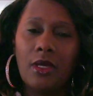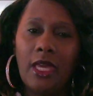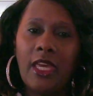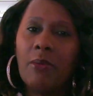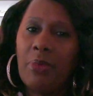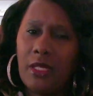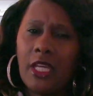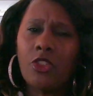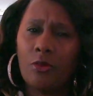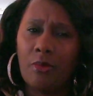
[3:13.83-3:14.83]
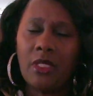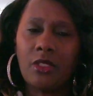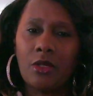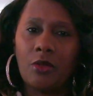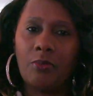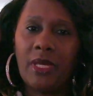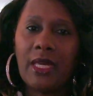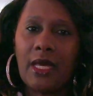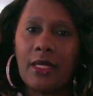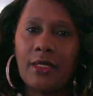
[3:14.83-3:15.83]
detrimental,
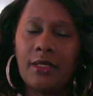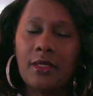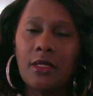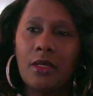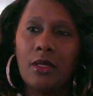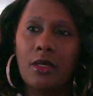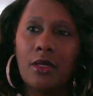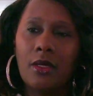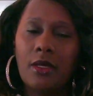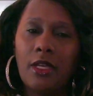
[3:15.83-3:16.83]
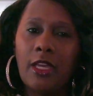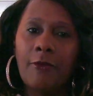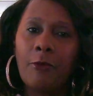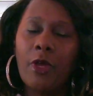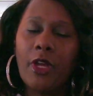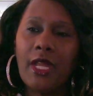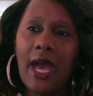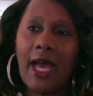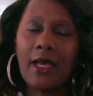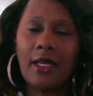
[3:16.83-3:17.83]
because if we're
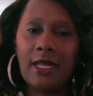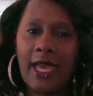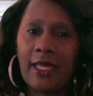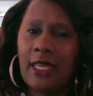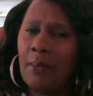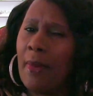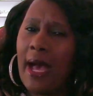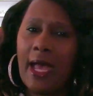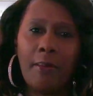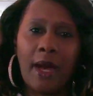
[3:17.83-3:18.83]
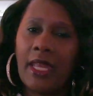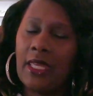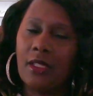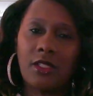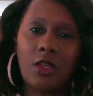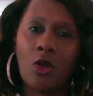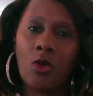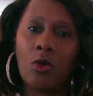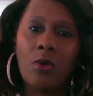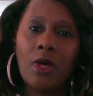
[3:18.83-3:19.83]
not connected mind, body, and
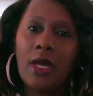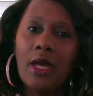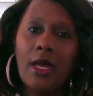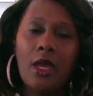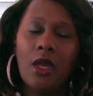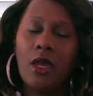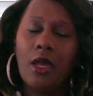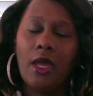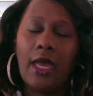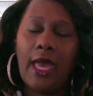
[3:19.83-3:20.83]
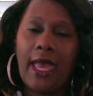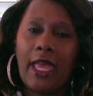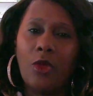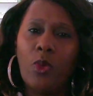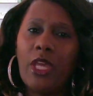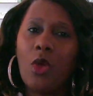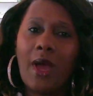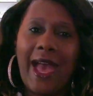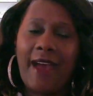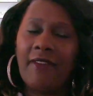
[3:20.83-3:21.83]
soul, and we don't
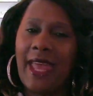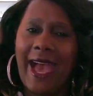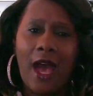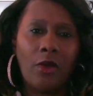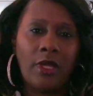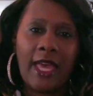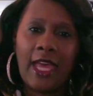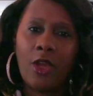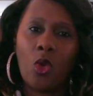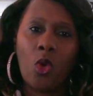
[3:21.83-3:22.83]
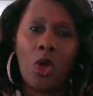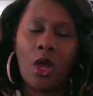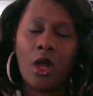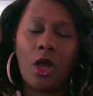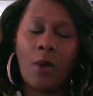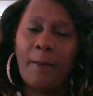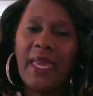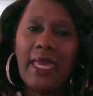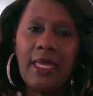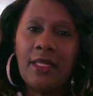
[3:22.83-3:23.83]
have an outlet or a
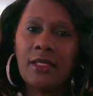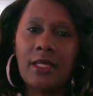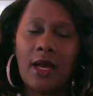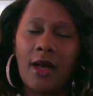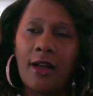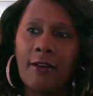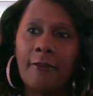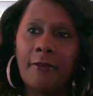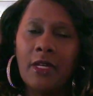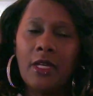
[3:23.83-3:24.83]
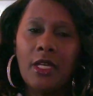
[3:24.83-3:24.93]
means of